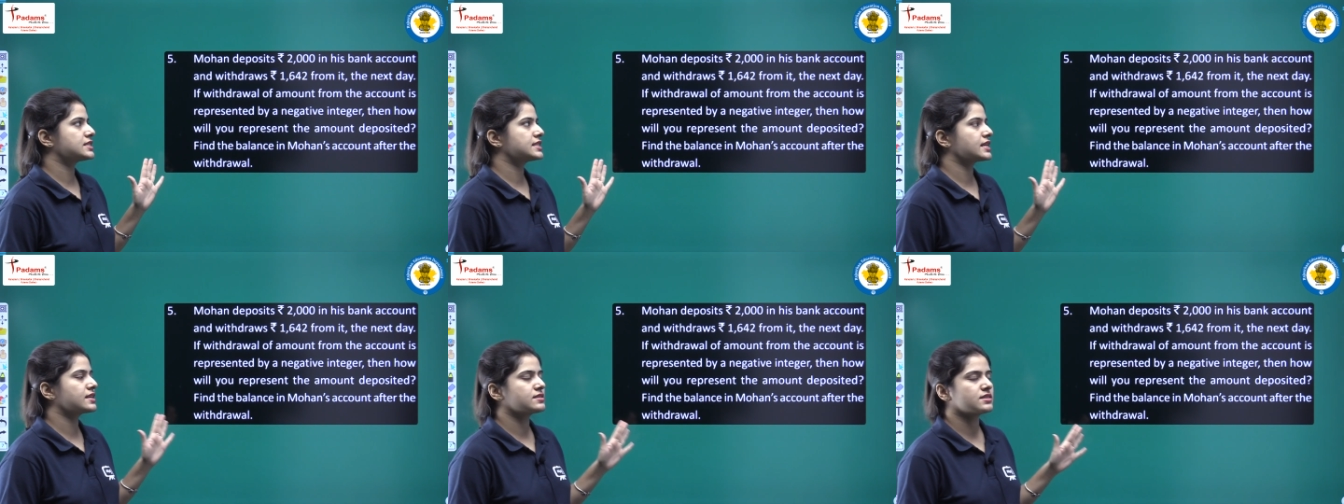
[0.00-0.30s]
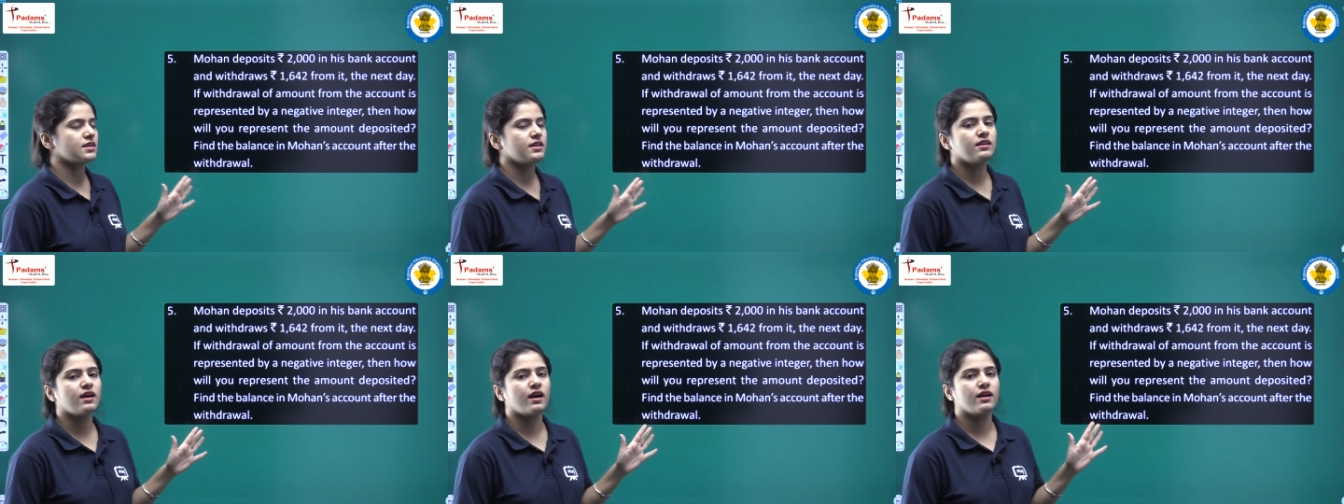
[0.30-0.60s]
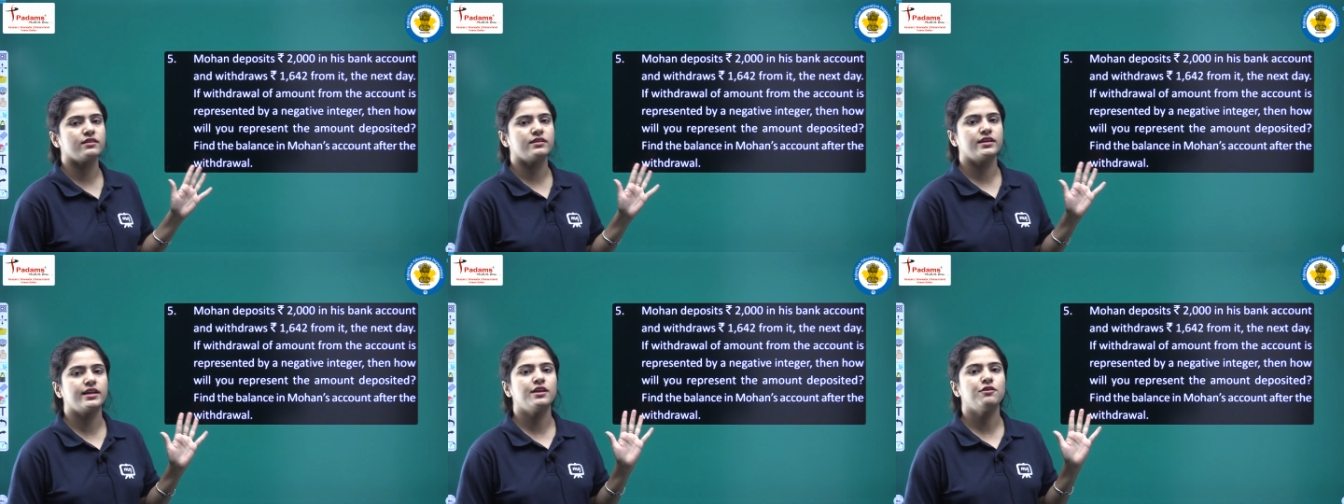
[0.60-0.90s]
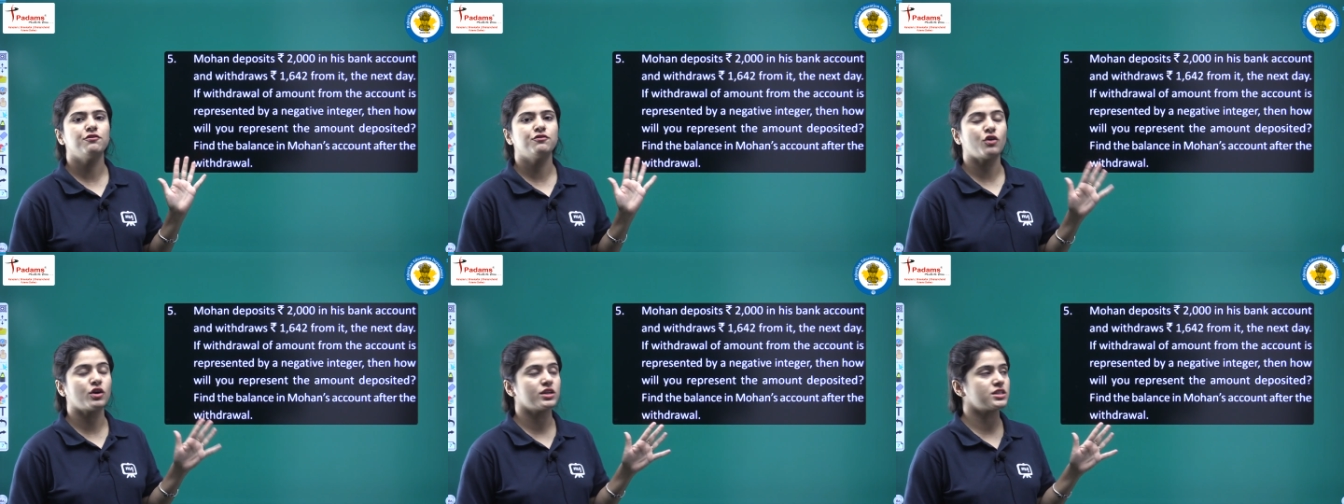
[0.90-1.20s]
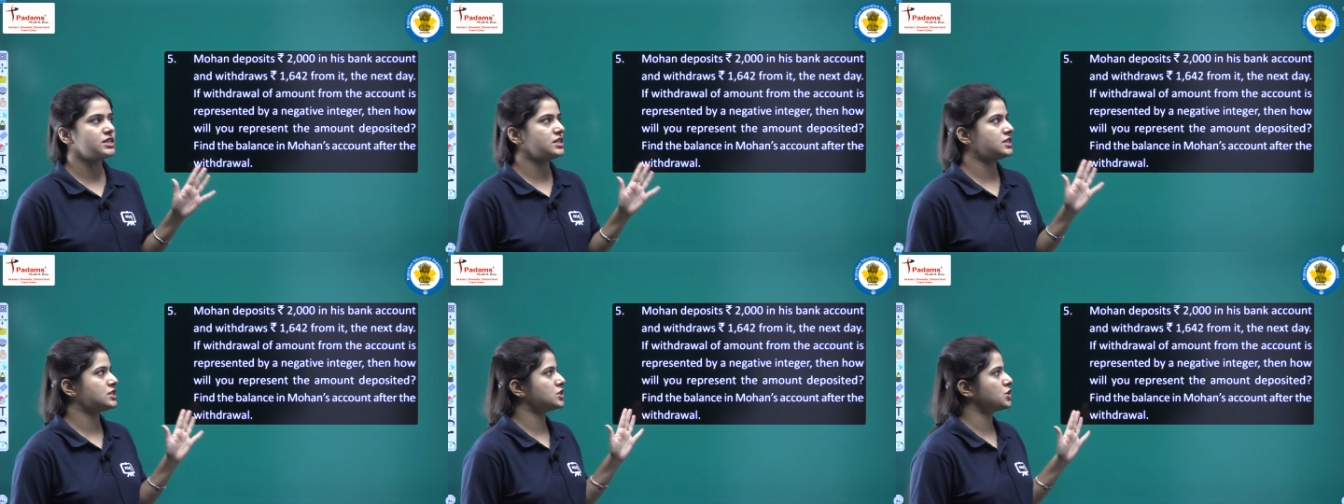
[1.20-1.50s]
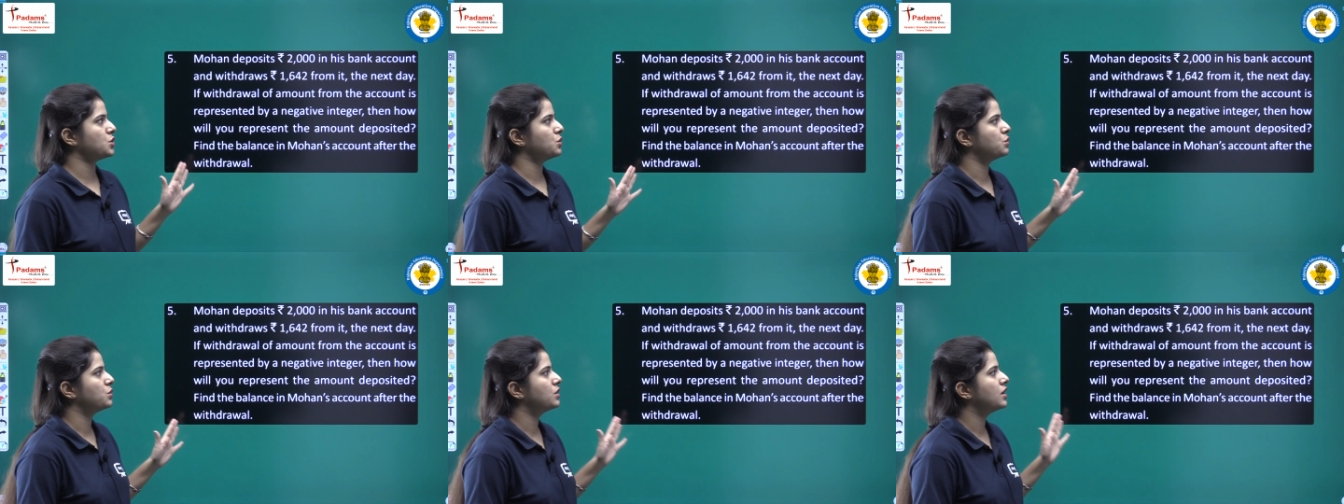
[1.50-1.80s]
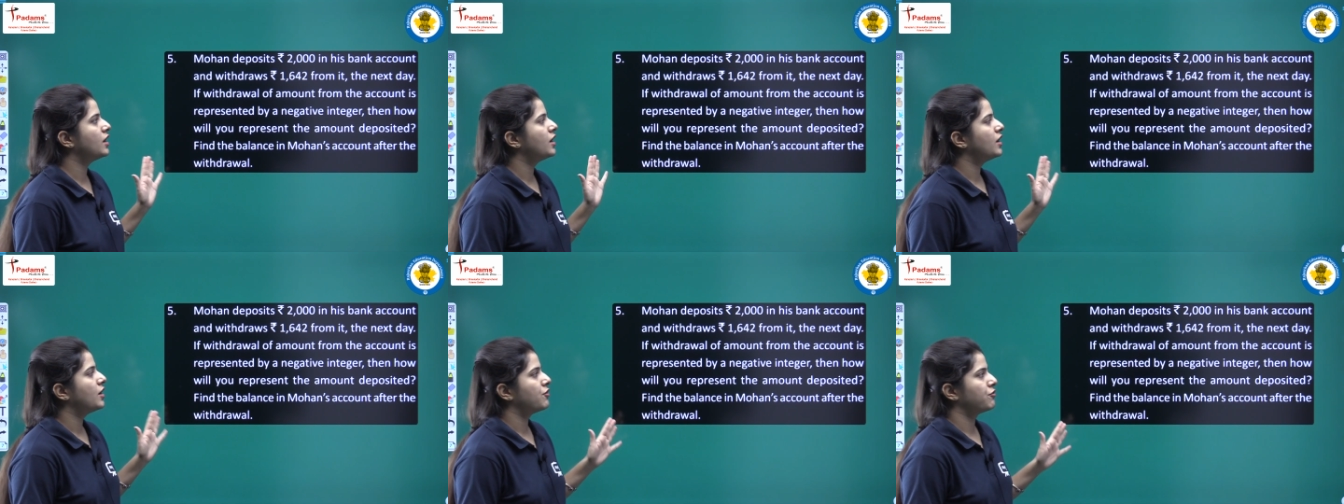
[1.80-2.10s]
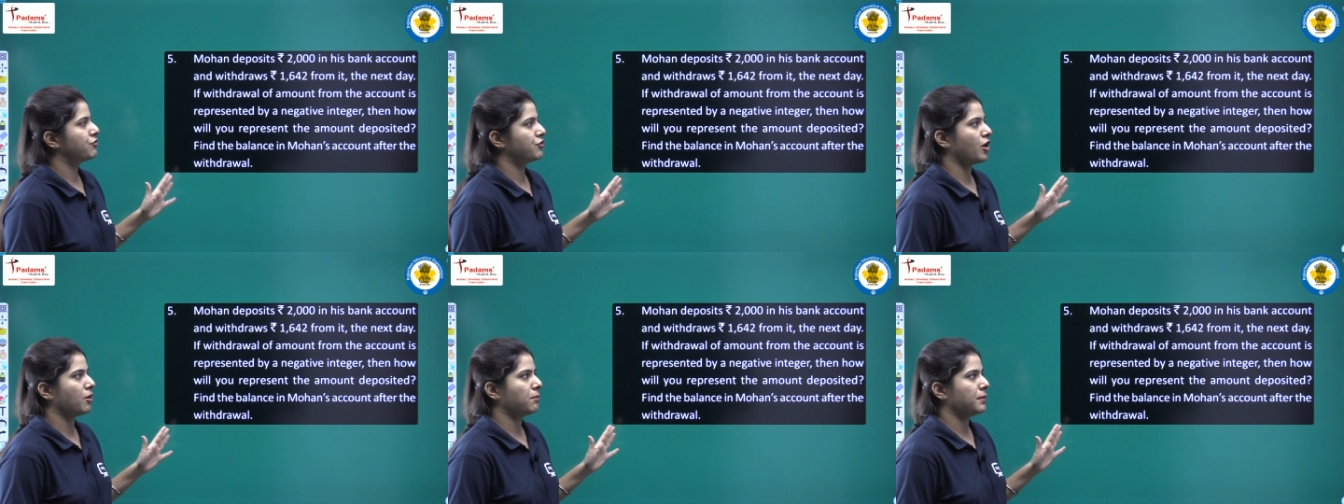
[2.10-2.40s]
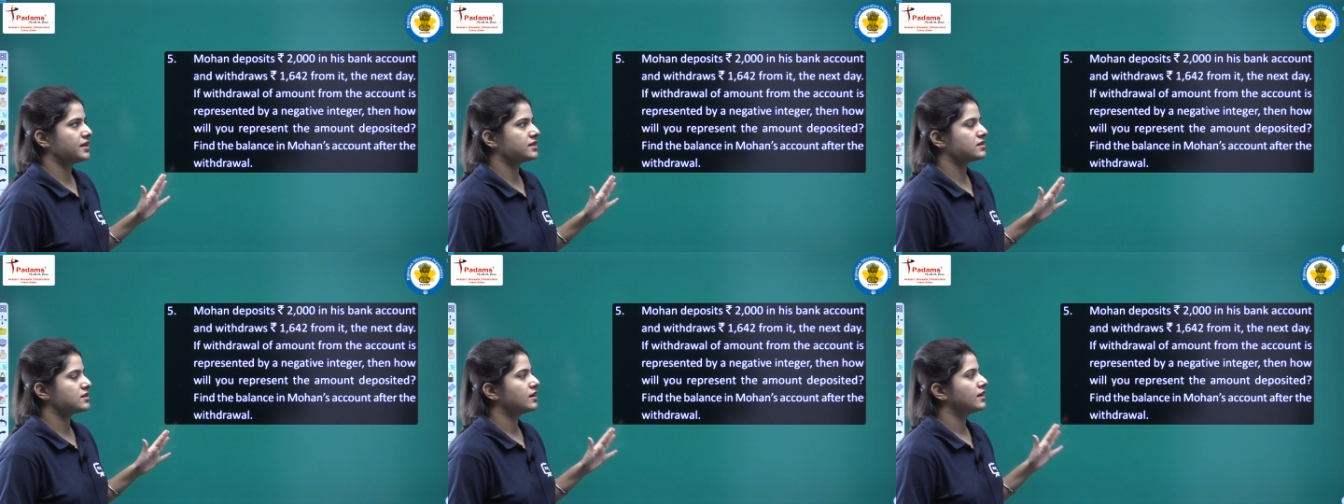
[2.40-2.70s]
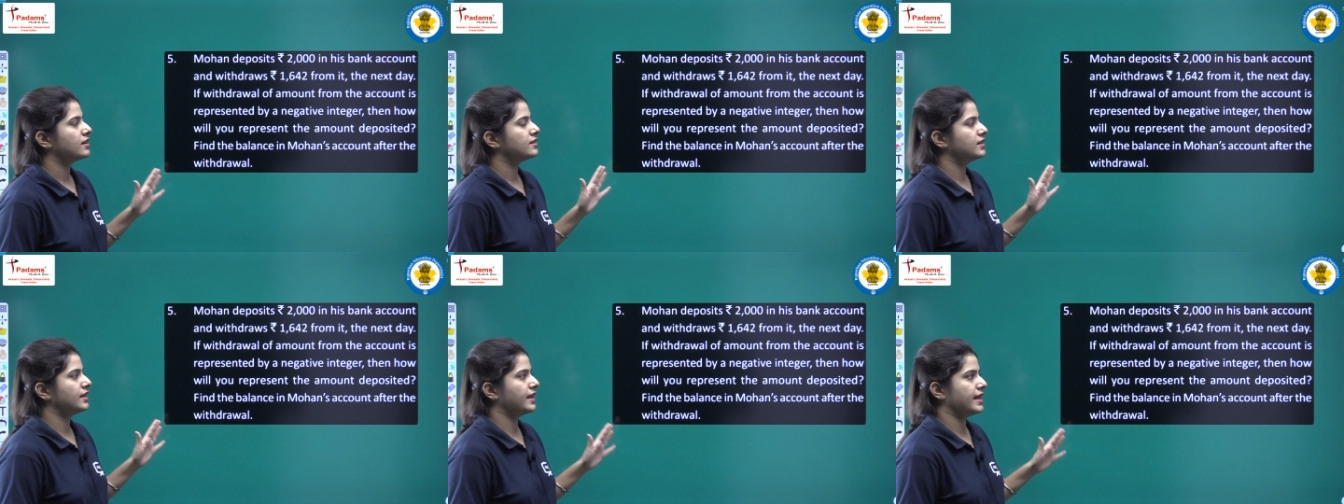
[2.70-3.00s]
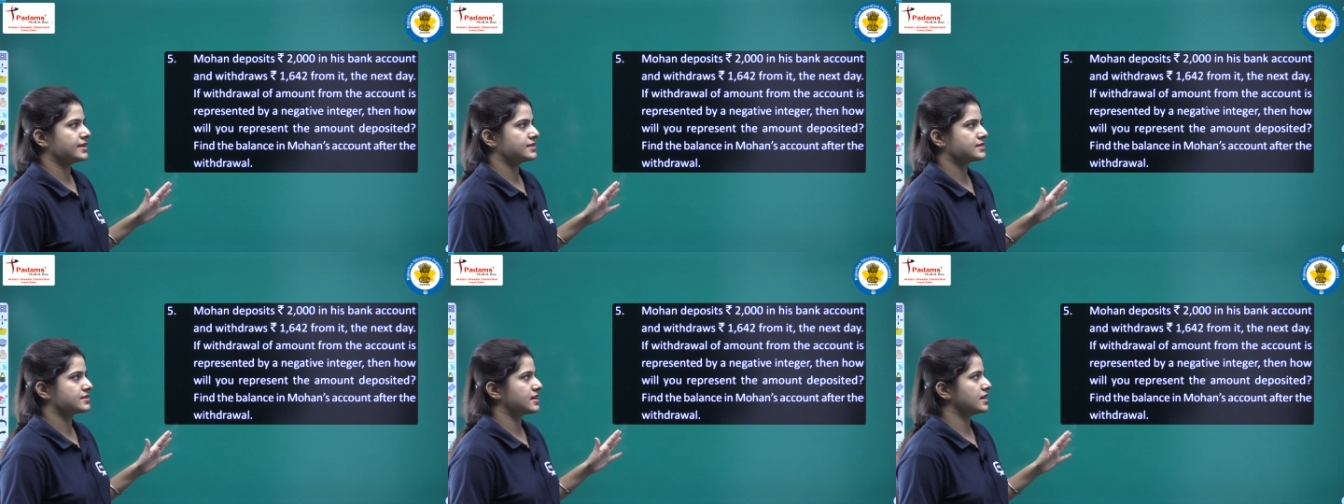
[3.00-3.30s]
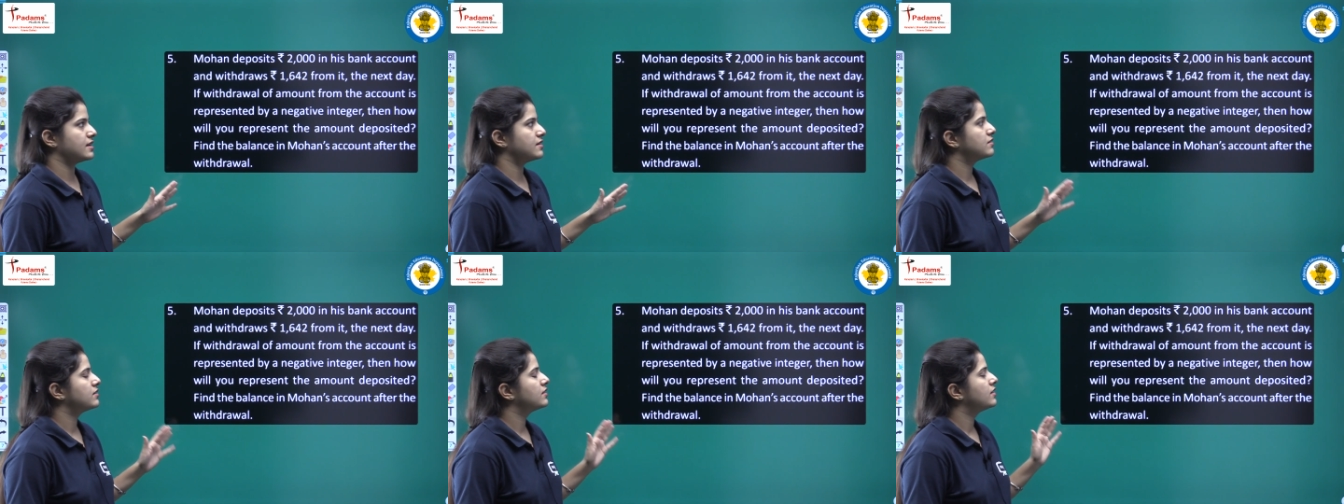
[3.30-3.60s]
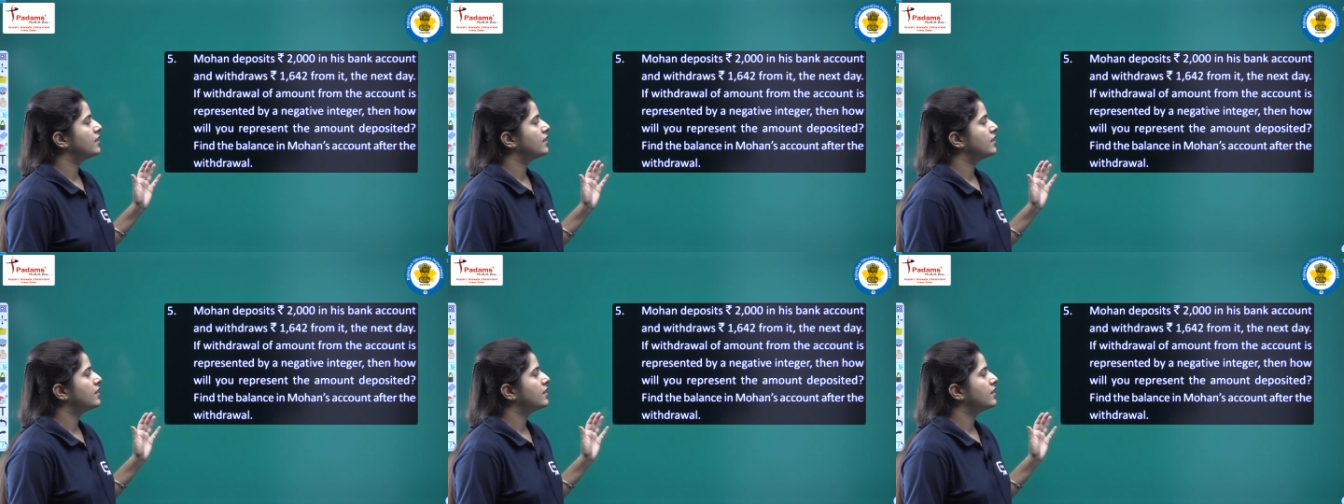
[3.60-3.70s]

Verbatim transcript: 1642 from it the next day.